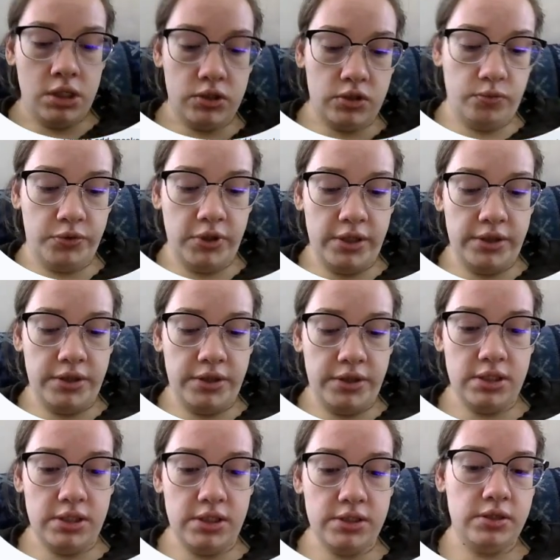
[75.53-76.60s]
So
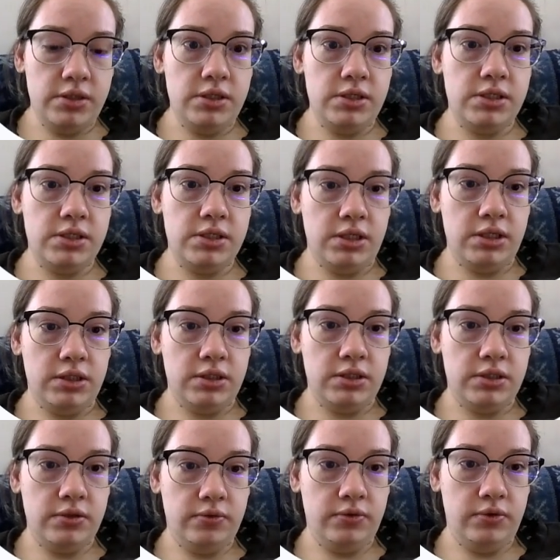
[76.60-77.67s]
parentheses are these
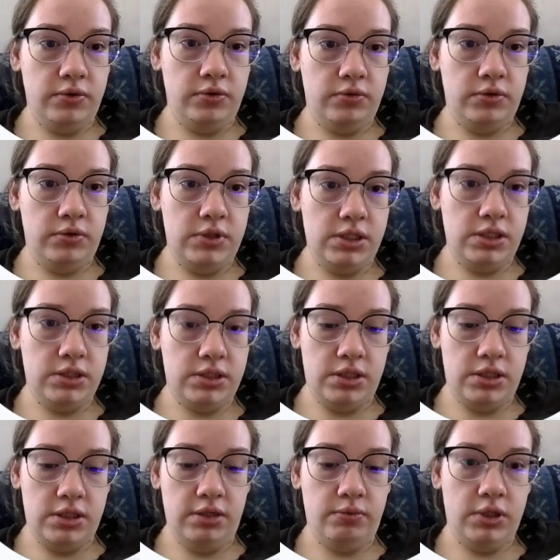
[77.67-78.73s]
things. You know these things on
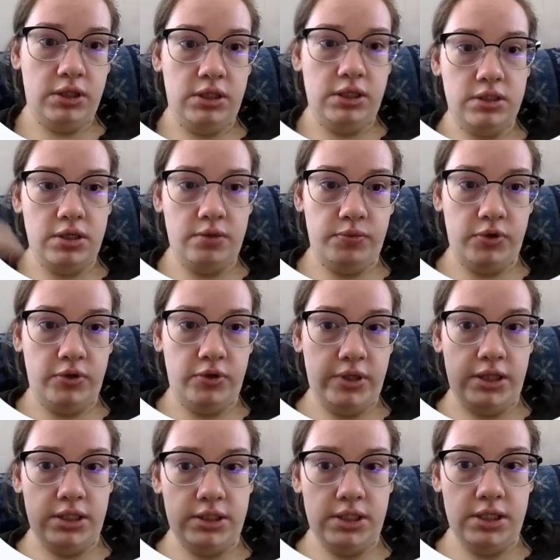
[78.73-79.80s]
the keyboard? These are
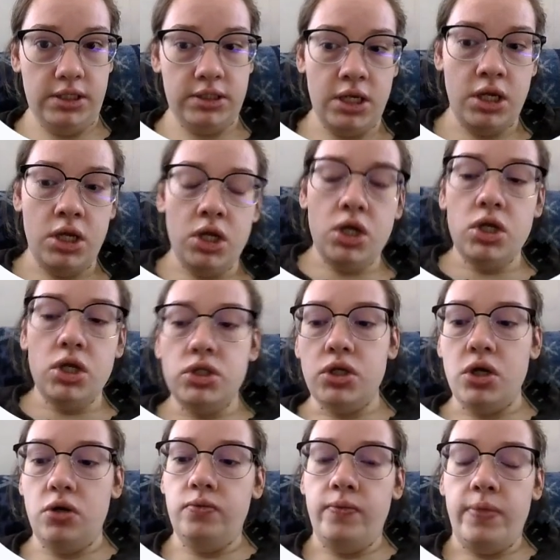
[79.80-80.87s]
parentheses.
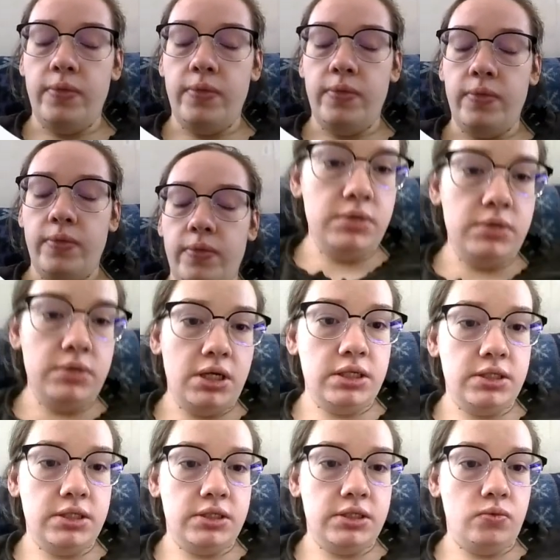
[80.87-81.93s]
So
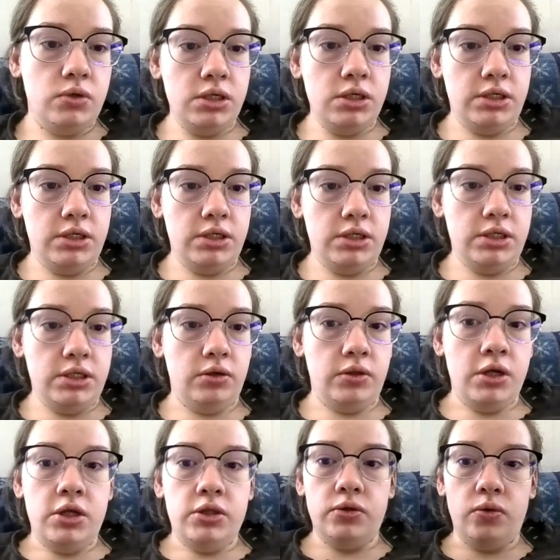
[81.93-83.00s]
PEMDAS, the order here,
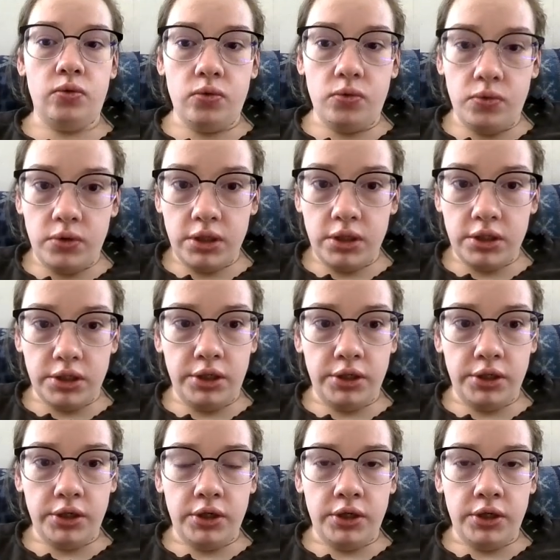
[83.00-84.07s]
the order